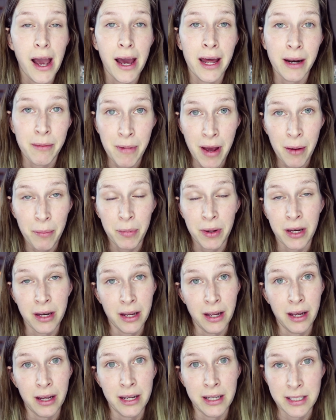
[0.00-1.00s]
and I'm
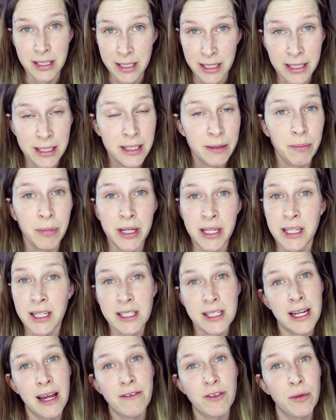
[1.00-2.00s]
happy it did, but it
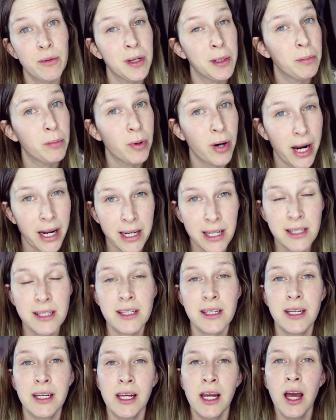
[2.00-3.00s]
doesn't have to be
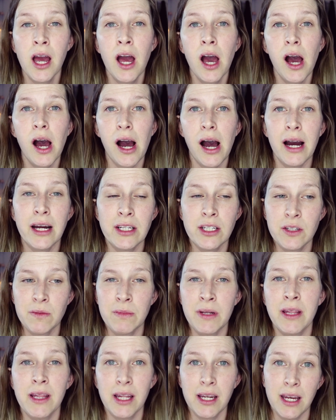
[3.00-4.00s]
pregnancy. I
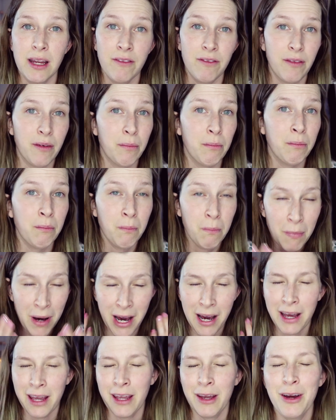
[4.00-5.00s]
just mean that if
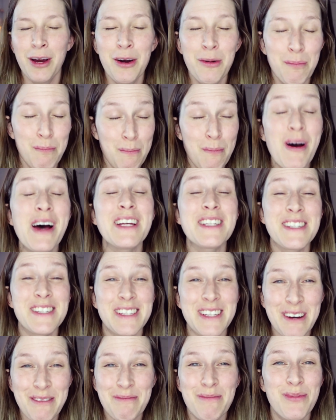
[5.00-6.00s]
my
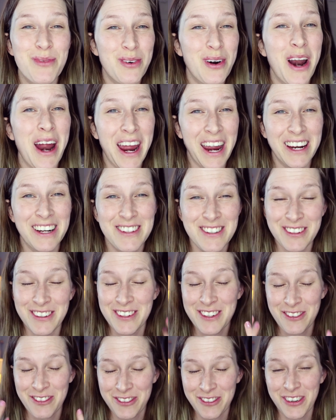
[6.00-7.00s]
messed up brain,
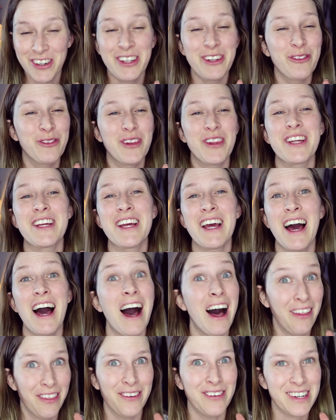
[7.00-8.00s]
who's filled with
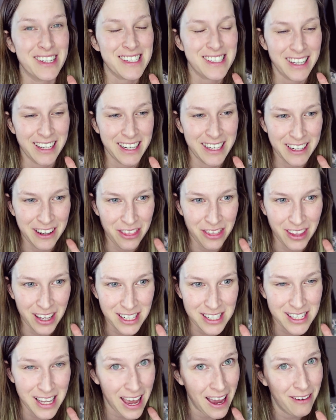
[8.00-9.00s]
other anxiety
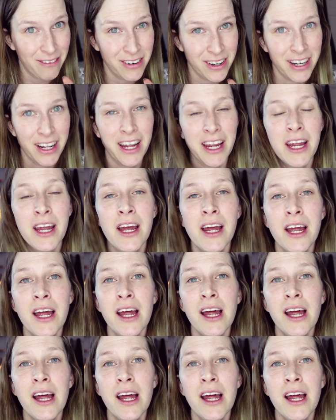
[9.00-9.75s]
things every day,